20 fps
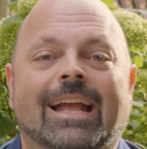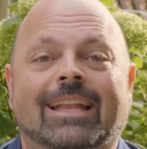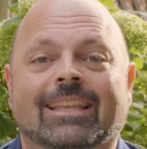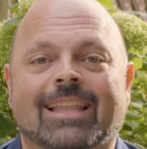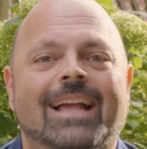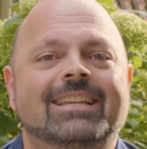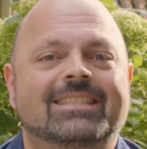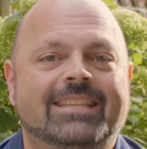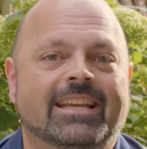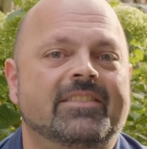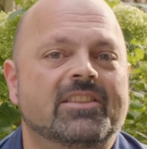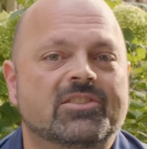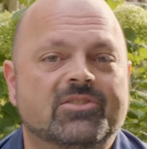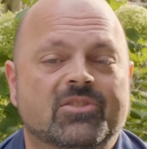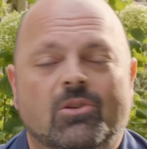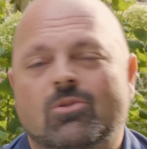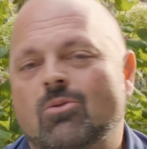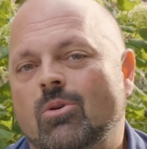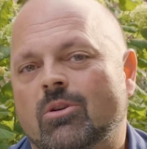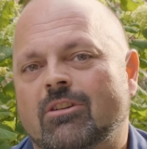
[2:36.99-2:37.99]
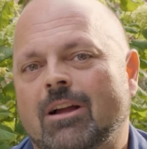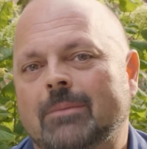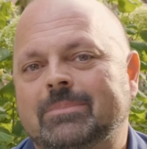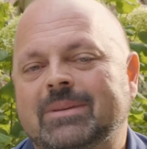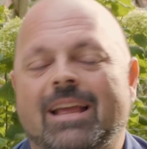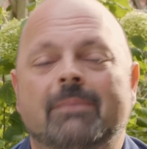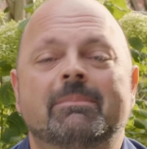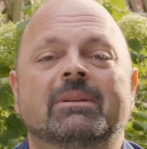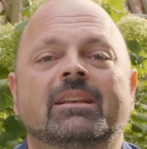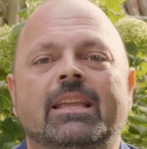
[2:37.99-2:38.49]
And lastly, on this third quarter
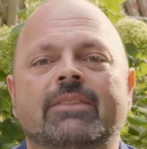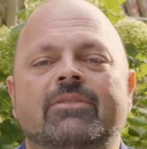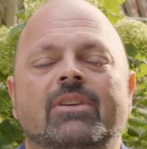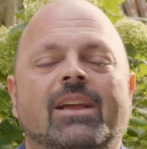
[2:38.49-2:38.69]
update, I'm going to leave